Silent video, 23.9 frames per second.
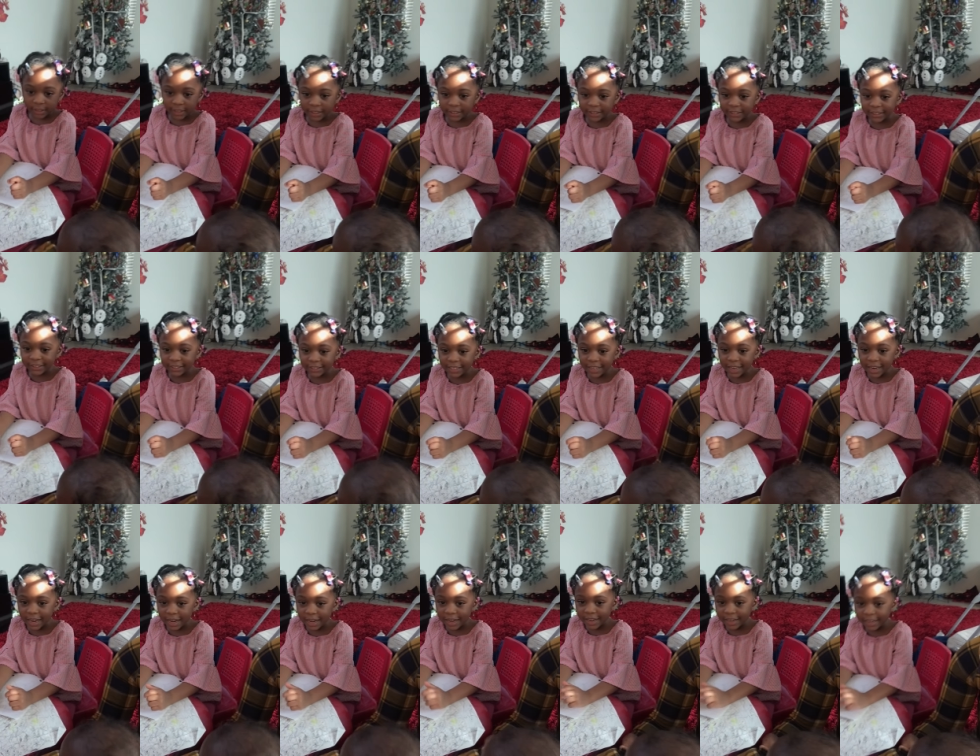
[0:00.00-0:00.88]

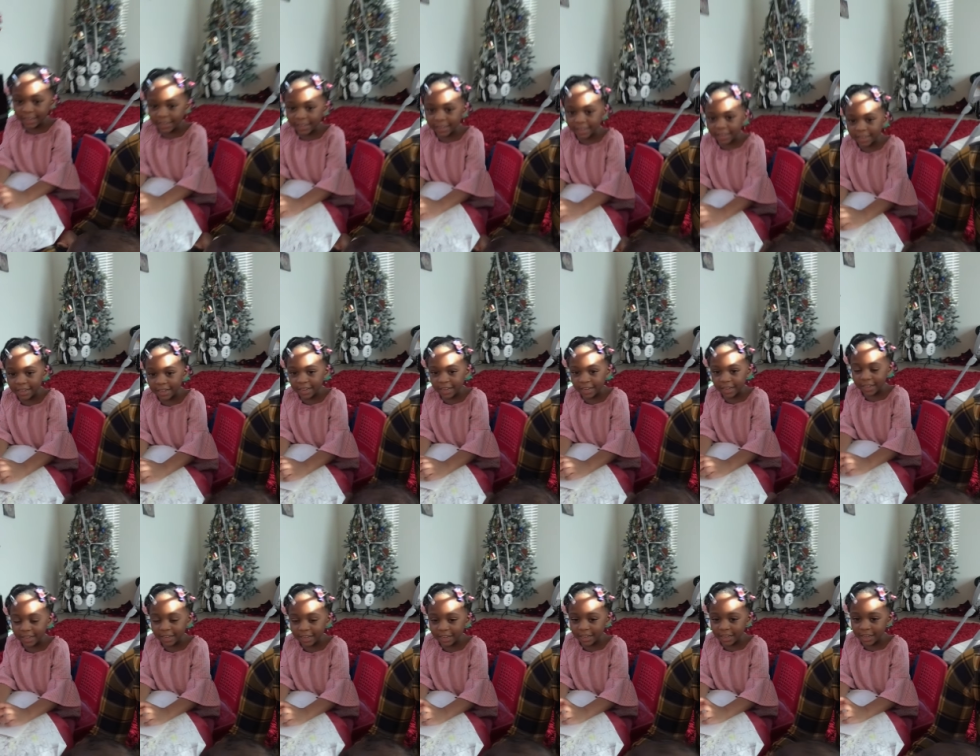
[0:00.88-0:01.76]
Sun. Sun.
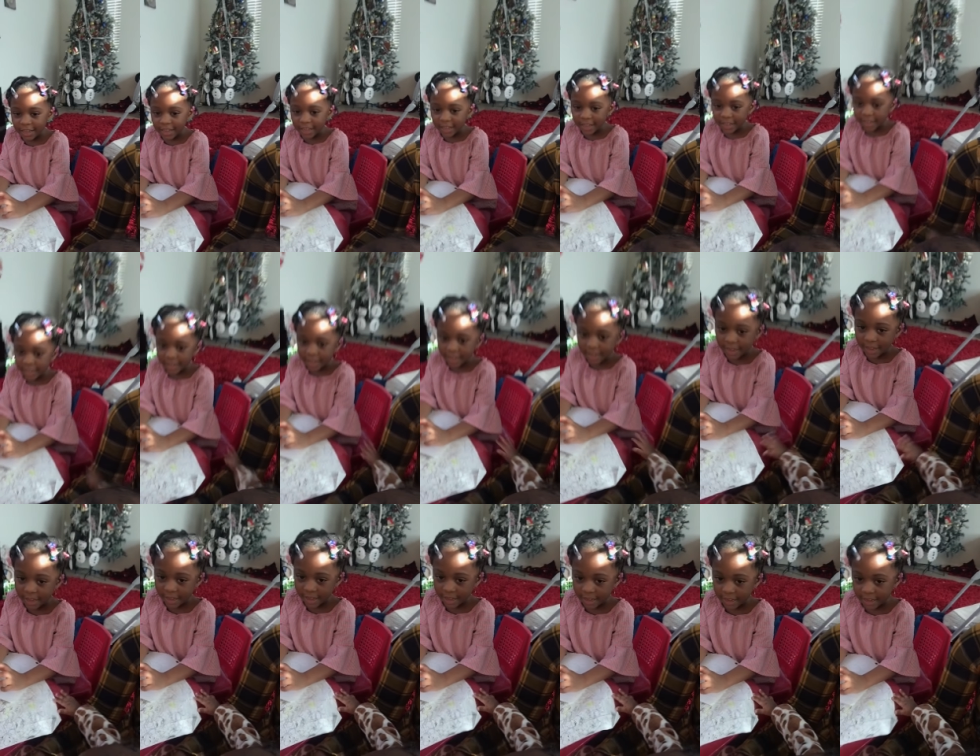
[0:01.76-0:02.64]
Can you show them your
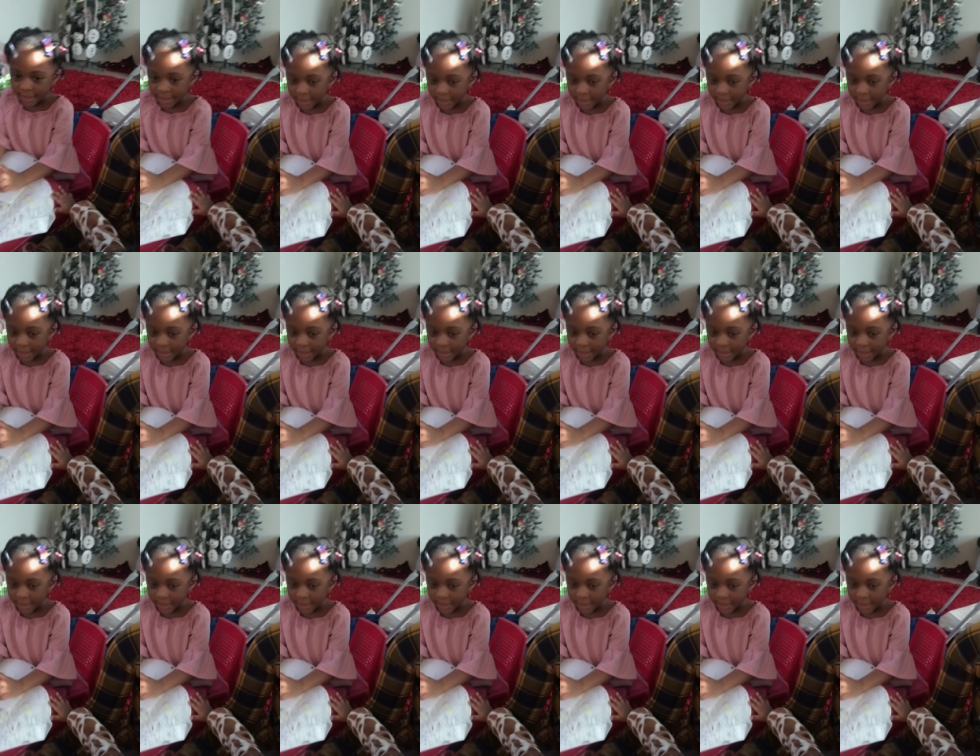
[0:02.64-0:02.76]
sun?